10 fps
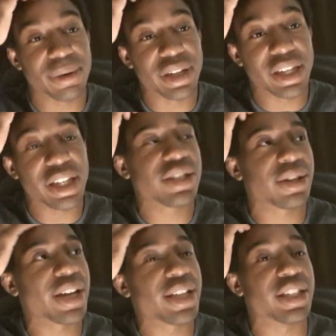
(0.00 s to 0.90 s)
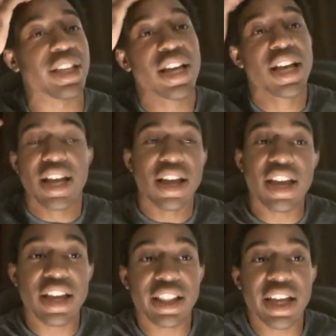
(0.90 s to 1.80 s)
It really is crazy.
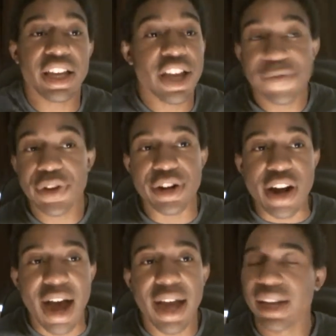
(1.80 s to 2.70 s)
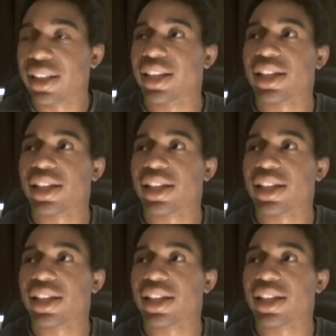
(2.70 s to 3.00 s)
And like, if you're not